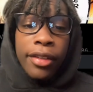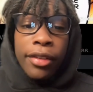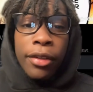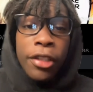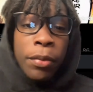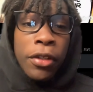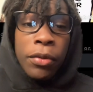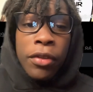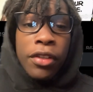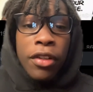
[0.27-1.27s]
so this post
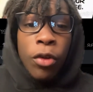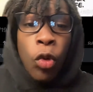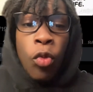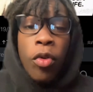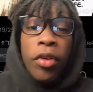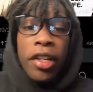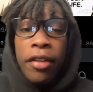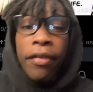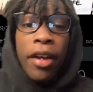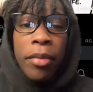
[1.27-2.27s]
wants to know who will win in a
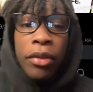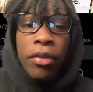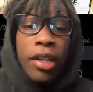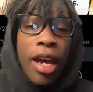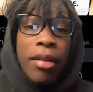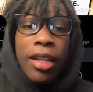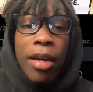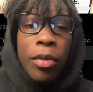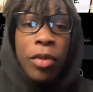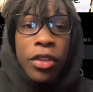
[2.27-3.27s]
fight between Captain
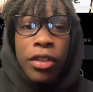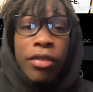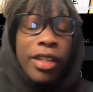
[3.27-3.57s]
Yamamoto and